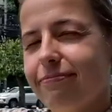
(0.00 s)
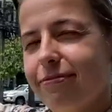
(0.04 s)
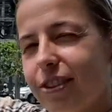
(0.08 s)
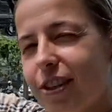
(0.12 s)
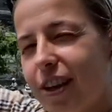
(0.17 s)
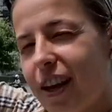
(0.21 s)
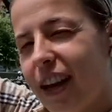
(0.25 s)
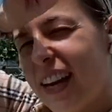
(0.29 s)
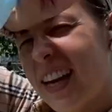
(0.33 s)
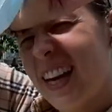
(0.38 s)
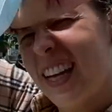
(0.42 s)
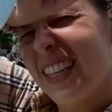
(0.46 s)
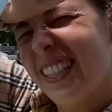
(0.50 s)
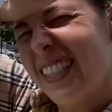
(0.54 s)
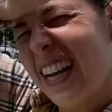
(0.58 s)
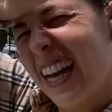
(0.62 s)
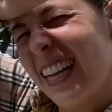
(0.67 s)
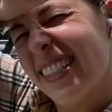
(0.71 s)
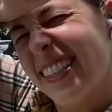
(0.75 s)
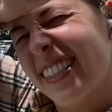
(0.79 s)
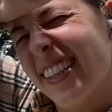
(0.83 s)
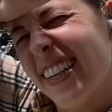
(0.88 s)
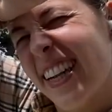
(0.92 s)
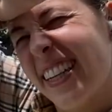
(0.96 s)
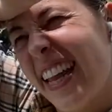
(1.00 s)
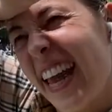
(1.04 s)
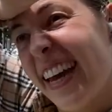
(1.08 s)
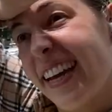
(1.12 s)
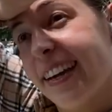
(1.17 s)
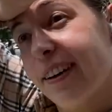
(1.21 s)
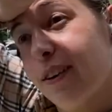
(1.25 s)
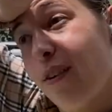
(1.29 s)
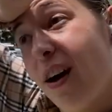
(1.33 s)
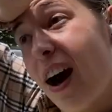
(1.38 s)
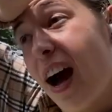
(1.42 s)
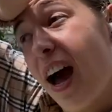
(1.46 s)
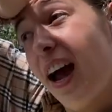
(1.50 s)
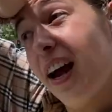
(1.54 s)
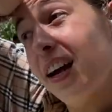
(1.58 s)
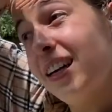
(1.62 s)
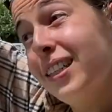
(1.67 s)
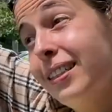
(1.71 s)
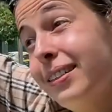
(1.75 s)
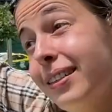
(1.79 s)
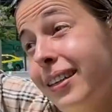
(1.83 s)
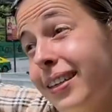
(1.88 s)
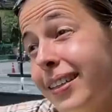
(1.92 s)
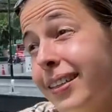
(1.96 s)
I guess that's gonna take a while,
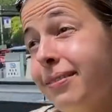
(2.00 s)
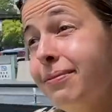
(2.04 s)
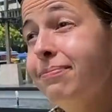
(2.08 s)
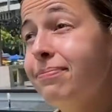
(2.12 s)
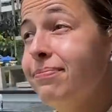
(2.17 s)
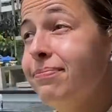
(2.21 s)
huh?